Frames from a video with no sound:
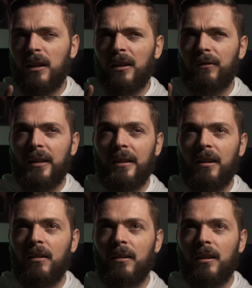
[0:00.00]
If they
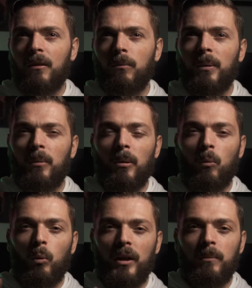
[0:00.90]
didn't, it'd be a bit
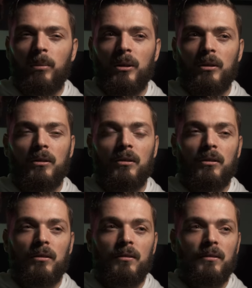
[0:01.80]
weird because
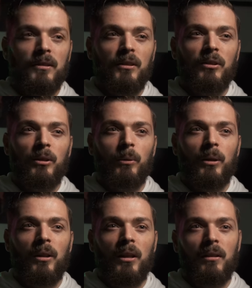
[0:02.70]

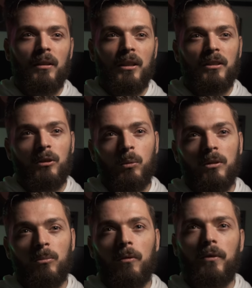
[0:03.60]
considering that the XH1
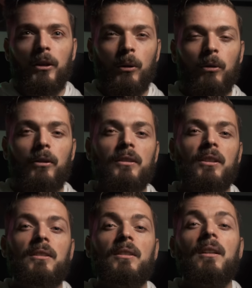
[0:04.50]
is more video
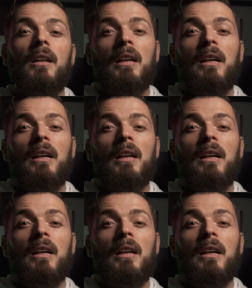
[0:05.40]
orientated.